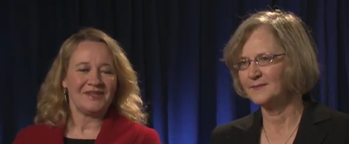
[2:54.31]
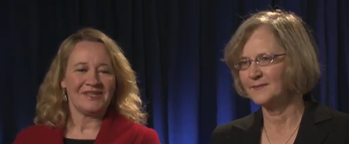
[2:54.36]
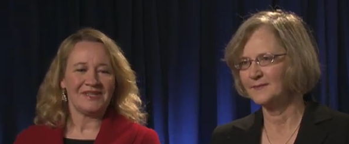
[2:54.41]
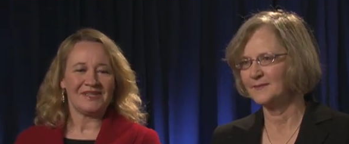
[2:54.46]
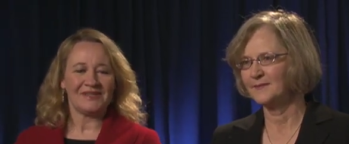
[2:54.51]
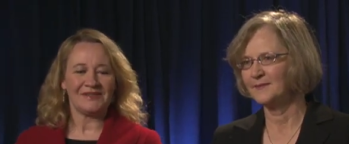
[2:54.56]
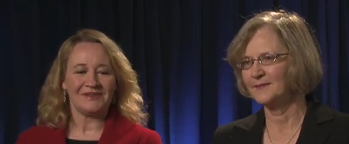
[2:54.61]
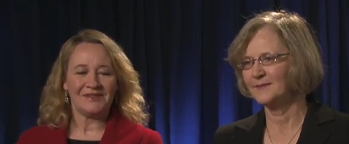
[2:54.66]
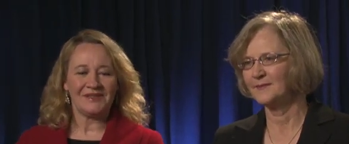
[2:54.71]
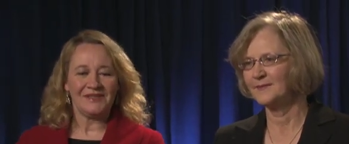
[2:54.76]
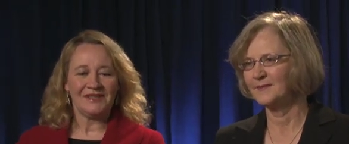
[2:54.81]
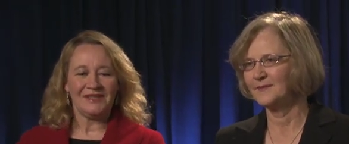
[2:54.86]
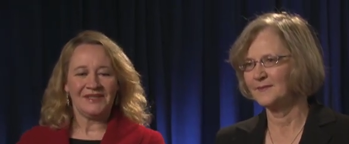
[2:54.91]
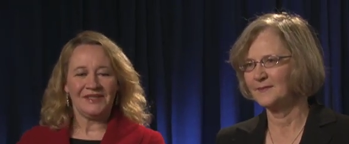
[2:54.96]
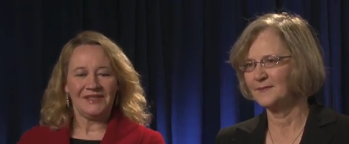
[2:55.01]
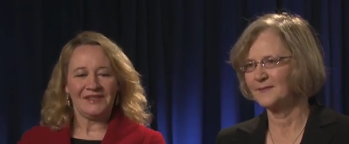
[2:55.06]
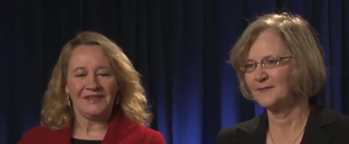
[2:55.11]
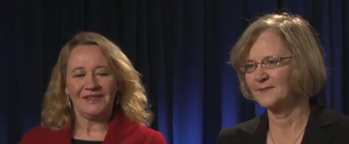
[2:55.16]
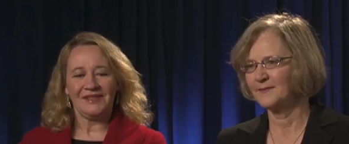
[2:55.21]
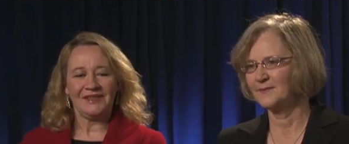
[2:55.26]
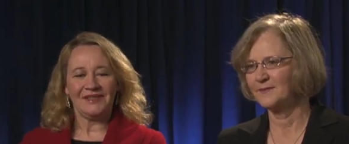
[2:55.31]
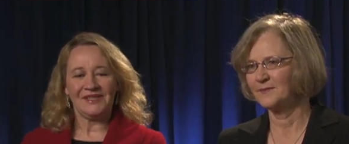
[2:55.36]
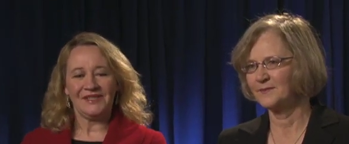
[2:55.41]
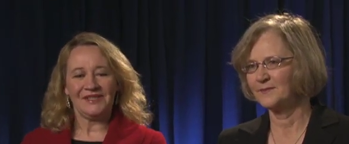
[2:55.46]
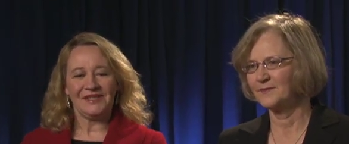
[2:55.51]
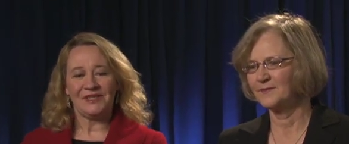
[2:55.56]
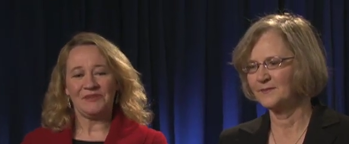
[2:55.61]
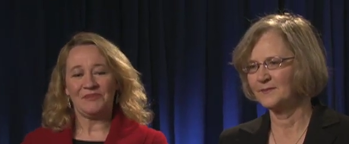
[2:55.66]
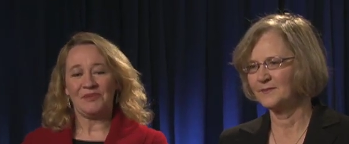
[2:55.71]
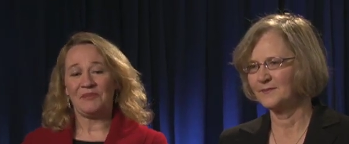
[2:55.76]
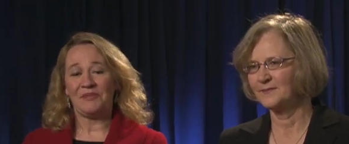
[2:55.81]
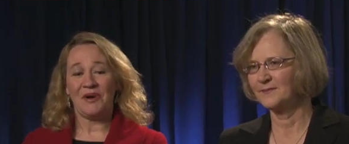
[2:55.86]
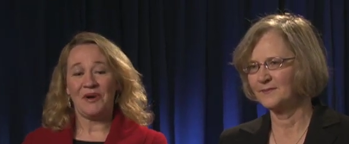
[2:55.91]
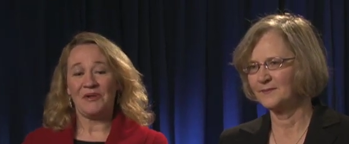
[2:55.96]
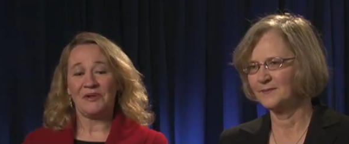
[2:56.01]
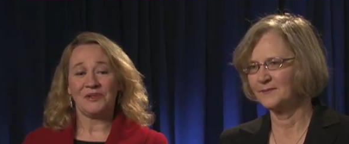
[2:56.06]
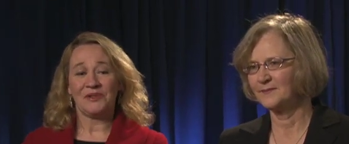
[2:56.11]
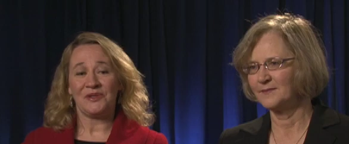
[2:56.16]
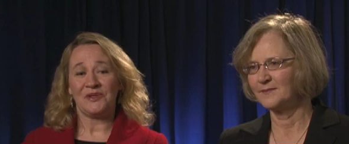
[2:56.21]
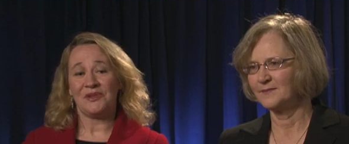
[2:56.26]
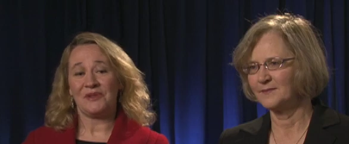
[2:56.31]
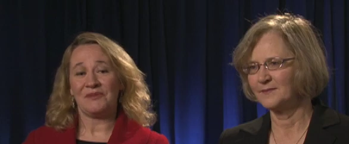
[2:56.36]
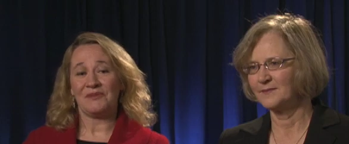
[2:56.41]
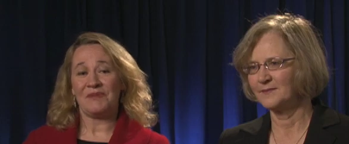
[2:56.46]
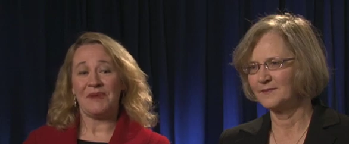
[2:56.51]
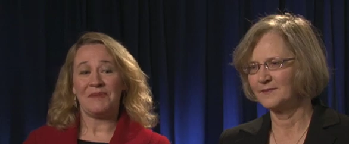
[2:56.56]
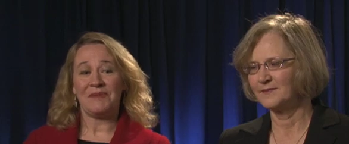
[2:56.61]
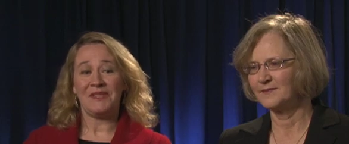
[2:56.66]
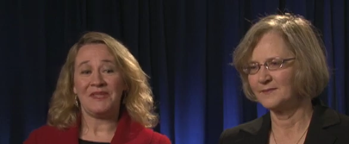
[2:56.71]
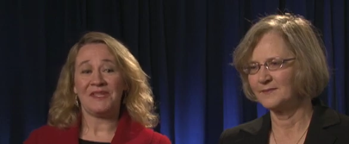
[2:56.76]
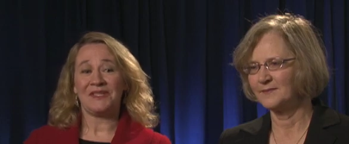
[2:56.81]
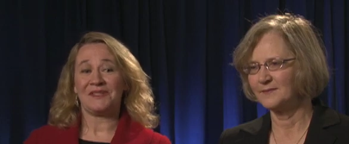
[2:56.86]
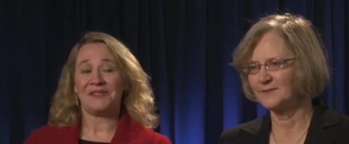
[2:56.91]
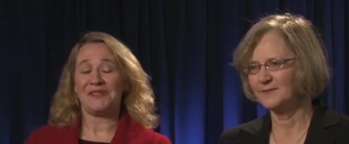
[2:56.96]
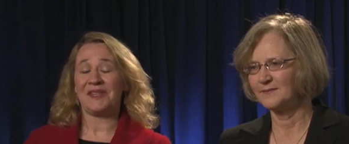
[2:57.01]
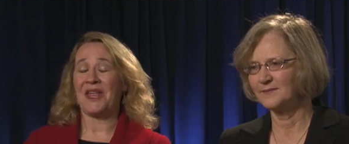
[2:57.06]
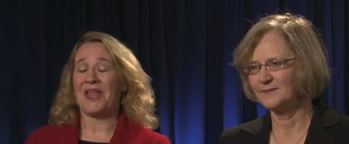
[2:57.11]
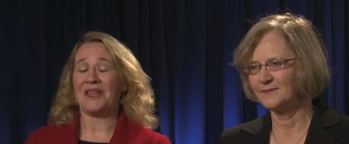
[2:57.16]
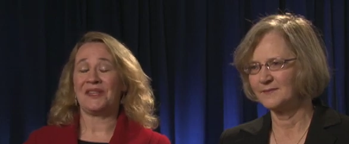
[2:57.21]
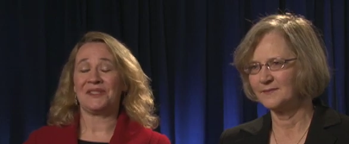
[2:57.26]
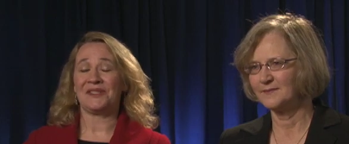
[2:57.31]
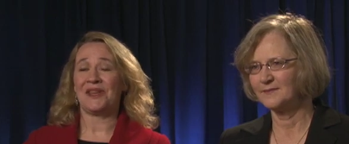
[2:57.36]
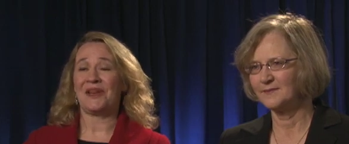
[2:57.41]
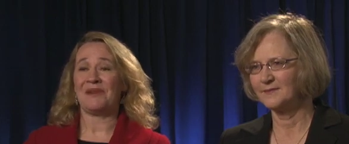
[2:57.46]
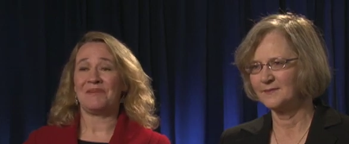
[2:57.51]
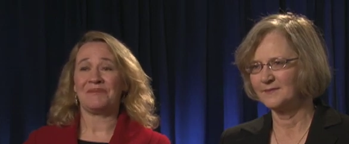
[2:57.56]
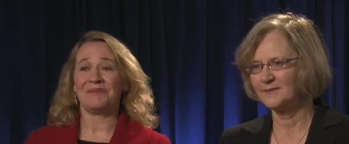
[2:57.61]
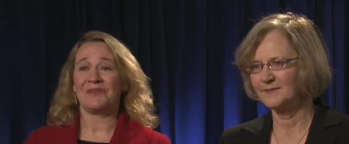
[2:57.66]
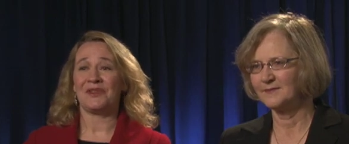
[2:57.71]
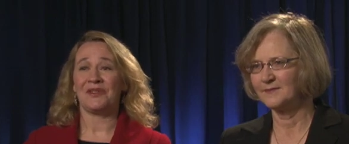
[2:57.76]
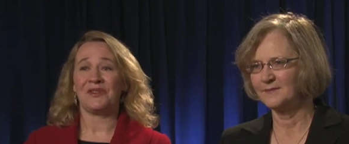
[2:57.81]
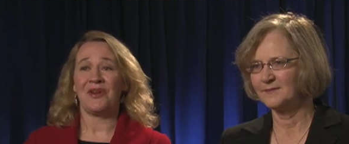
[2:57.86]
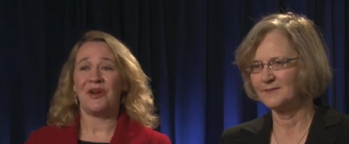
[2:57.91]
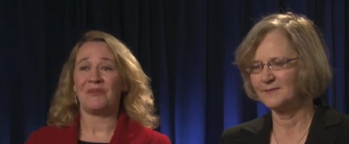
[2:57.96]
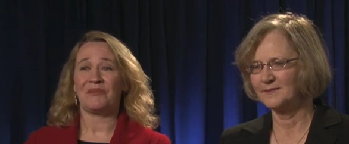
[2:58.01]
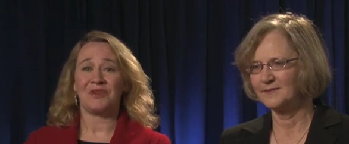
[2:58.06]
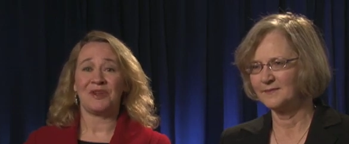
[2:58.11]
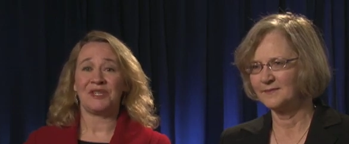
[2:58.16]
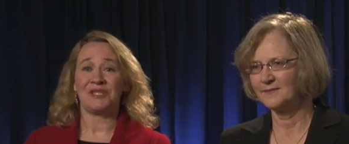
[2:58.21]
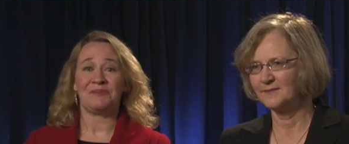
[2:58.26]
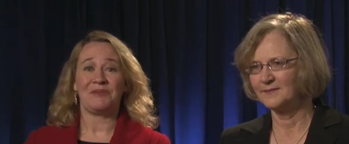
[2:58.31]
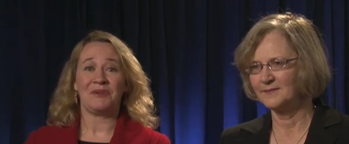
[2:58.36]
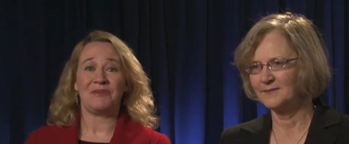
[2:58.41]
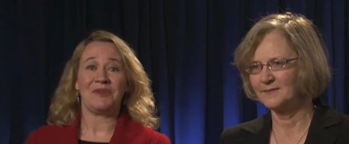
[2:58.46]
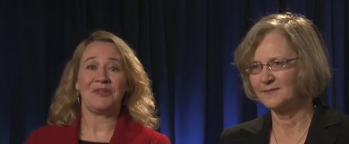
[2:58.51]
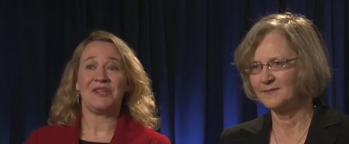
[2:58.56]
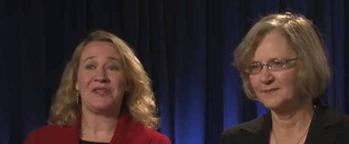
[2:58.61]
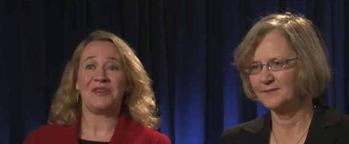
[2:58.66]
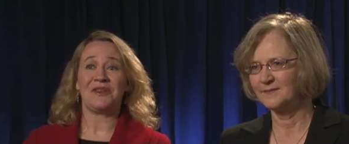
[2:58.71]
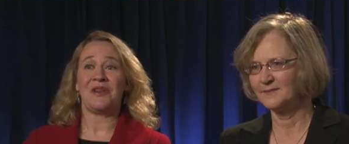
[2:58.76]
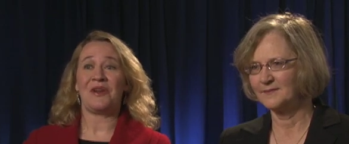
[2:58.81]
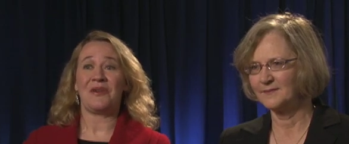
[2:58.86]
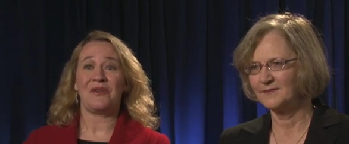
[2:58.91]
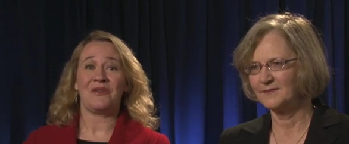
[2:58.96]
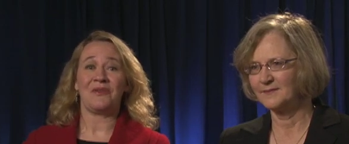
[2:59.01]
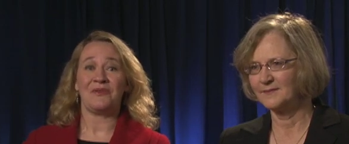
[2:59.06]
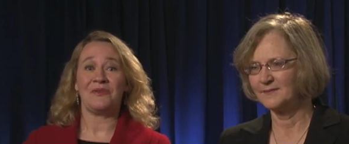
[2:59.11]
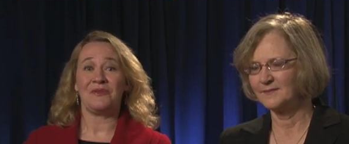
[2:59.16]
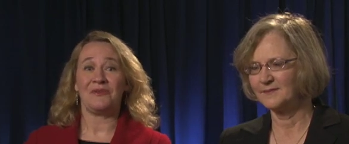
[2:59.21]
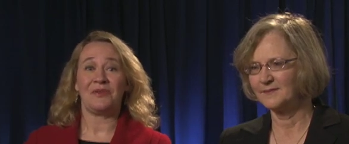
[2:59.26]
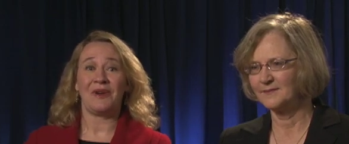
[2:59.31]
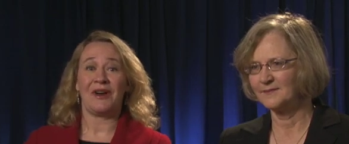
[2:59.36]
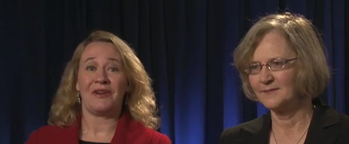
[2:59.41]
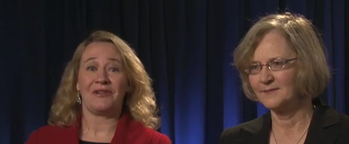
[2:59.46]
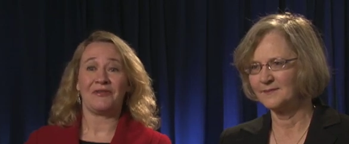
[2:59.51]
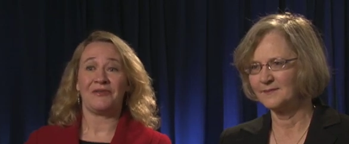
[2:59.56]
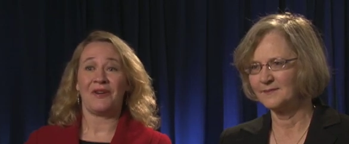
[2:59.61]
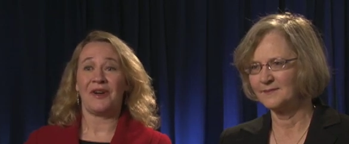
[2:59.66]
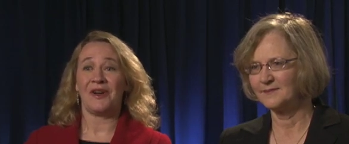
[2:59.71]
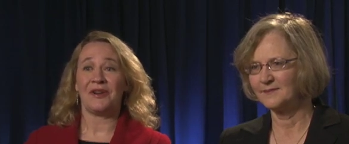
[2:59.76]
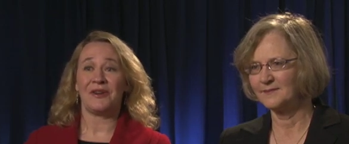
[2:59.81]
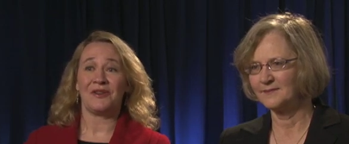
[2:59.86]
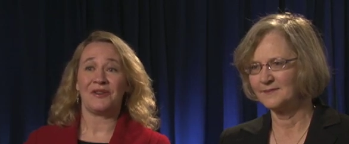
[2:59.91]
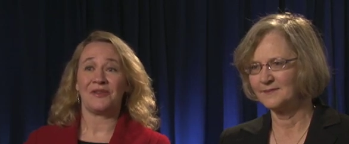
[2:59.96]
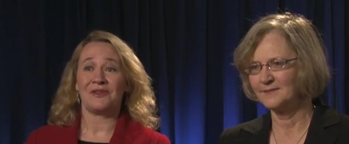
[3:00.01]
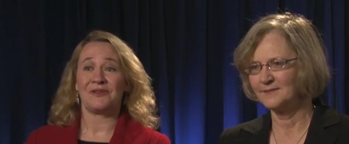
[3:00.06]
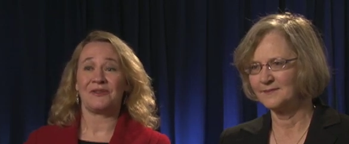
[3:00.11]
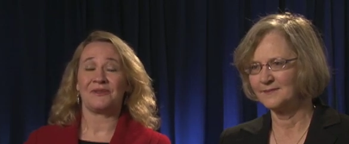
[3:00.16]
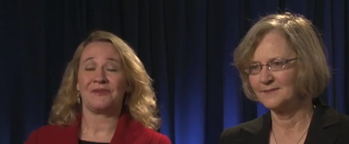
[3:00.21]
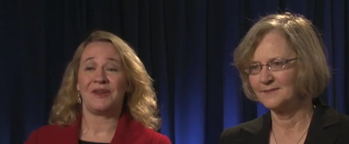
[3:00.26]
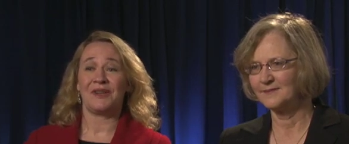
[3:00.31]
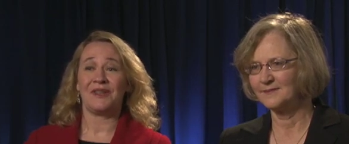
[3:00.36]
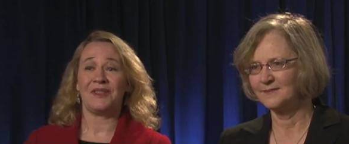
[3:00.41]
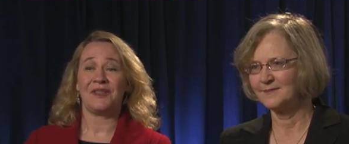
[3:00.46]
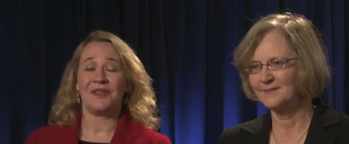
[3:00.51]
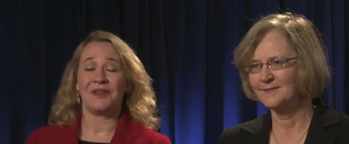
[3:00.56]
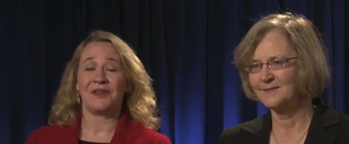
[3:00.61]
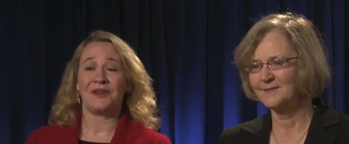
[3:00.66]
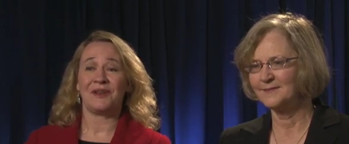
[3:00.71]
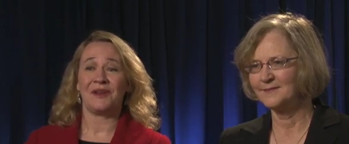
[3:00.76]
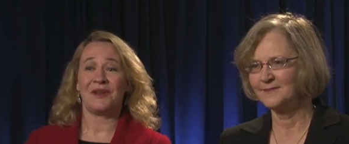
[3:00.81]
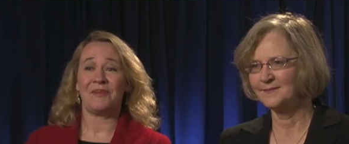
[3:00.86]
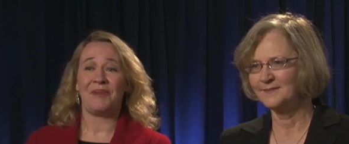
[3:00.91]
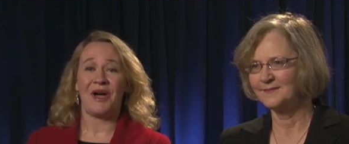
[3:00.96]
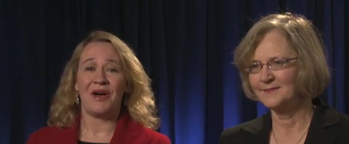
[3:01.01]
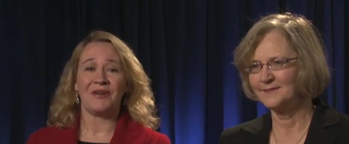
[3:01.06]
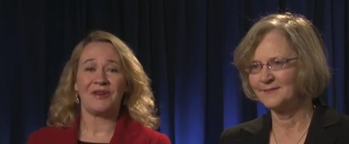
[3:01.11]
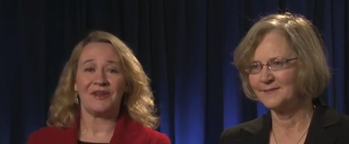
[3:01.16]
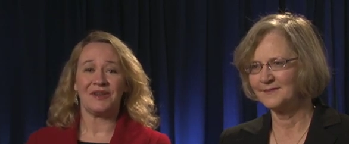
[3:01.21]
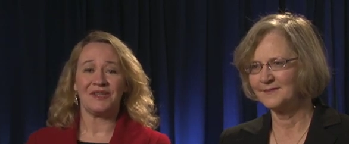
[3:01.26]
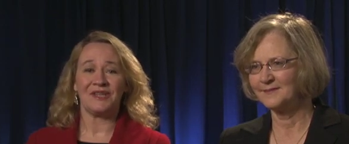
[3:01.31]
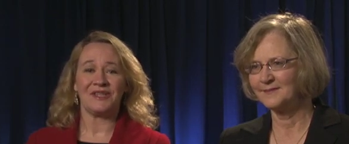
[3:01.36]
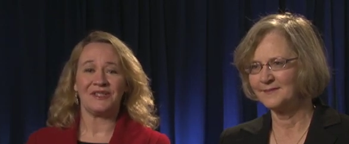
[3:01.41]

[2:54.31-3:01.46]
Speaker 1: Uh, Liz had proposed that there may maybe this enzyme telomerase, but we didn't know how to find it or anything about it.